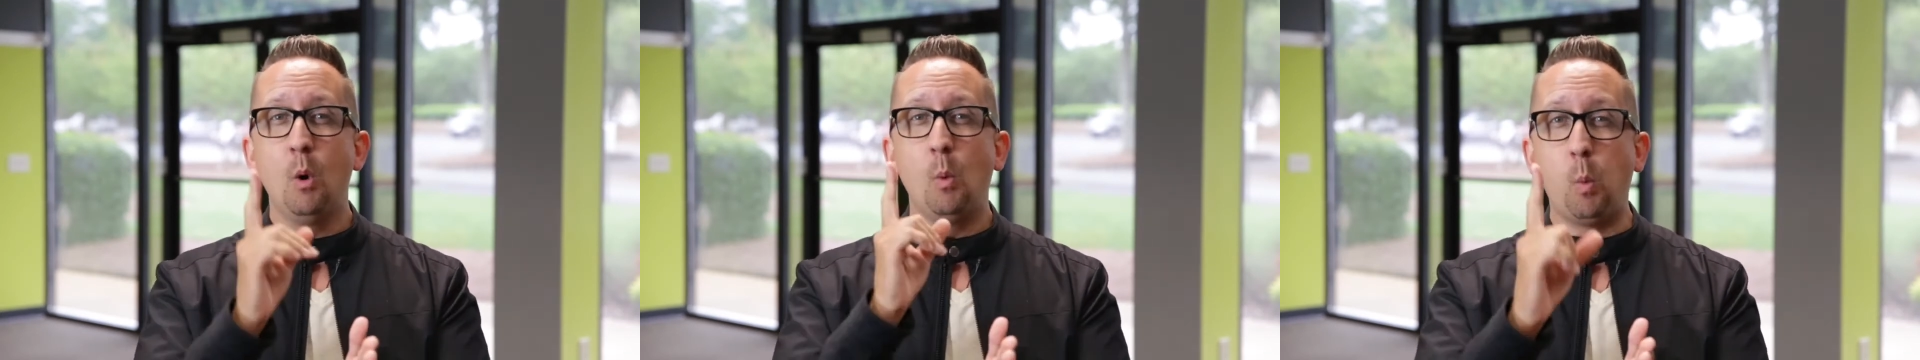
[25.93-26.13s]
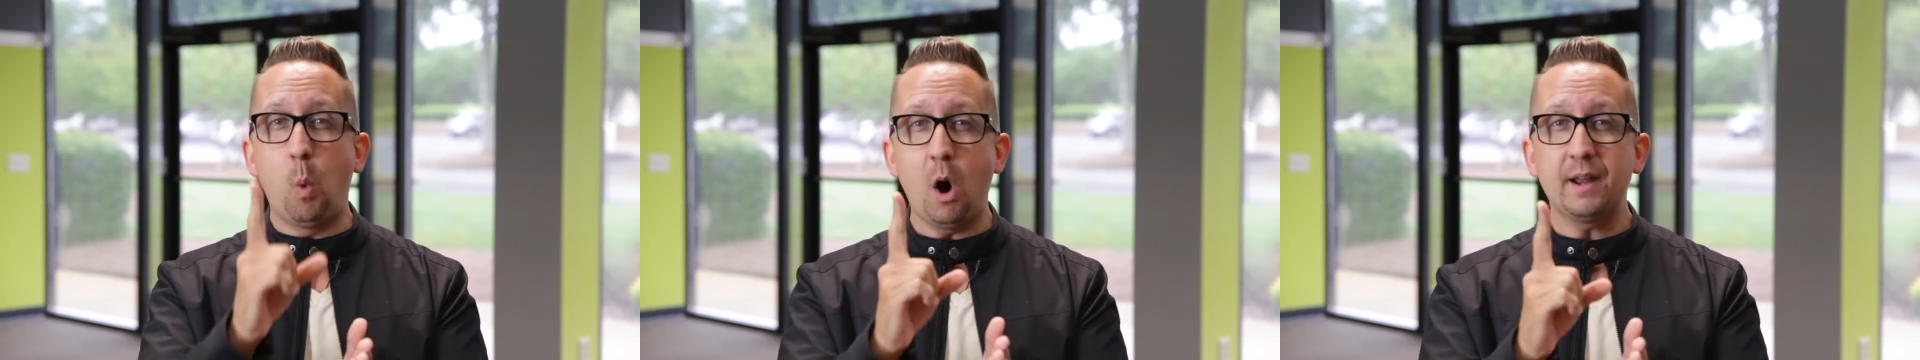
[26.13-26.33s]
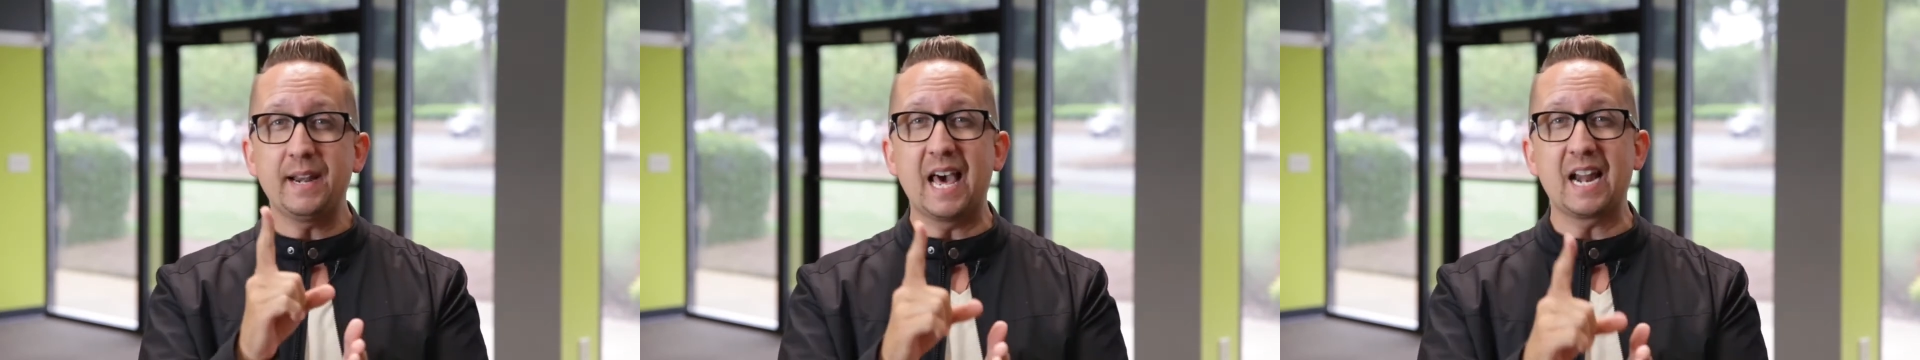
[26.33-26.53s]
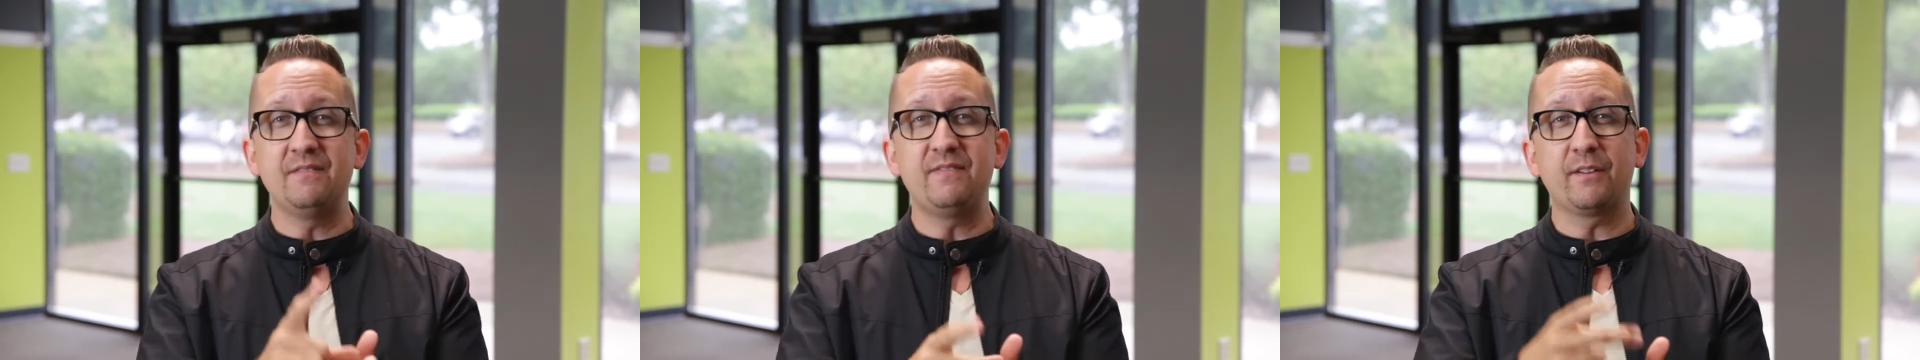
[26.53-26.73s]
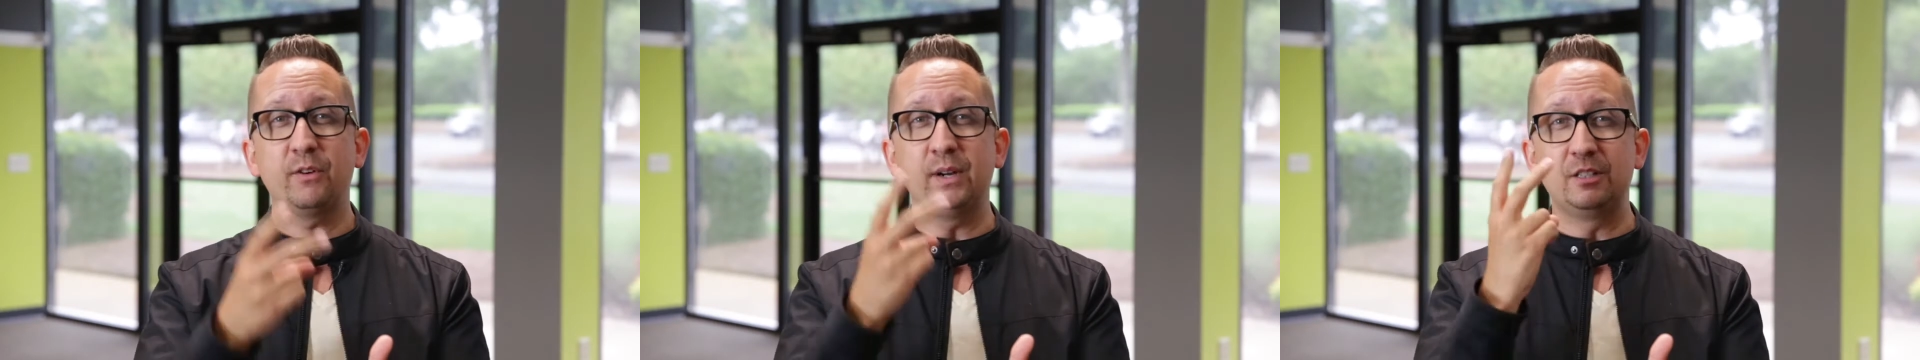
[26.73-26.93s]
1 out
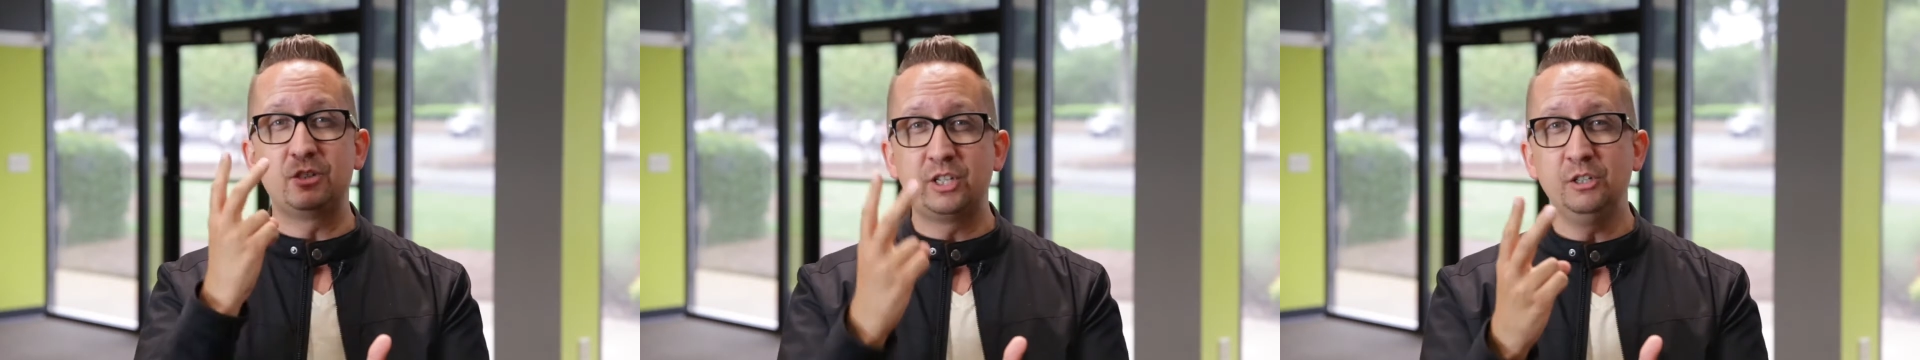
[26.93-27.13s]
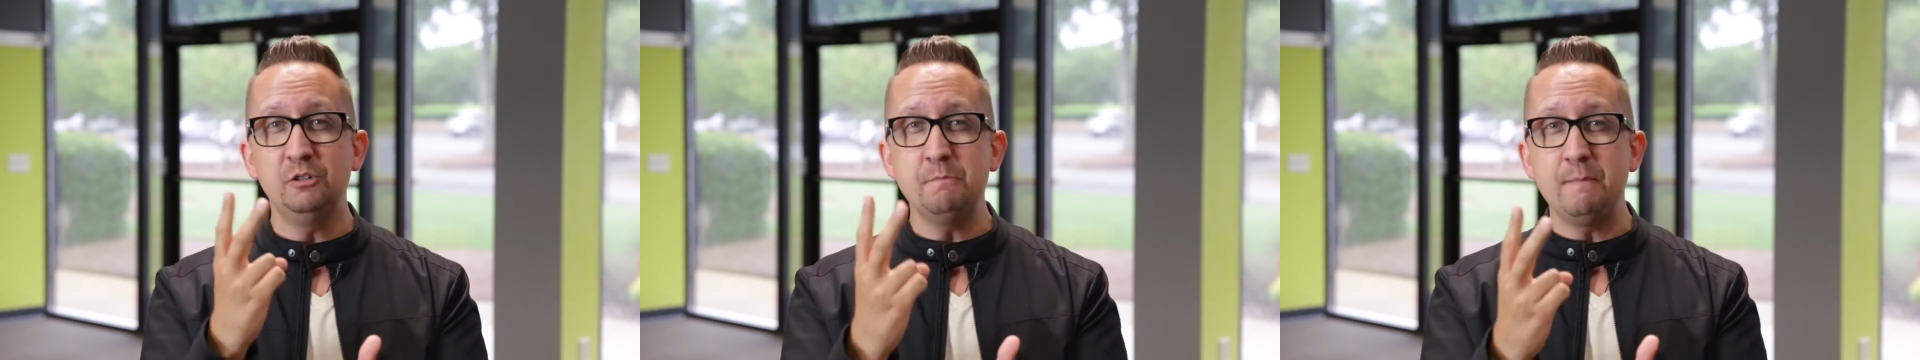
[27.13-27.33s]
of every 2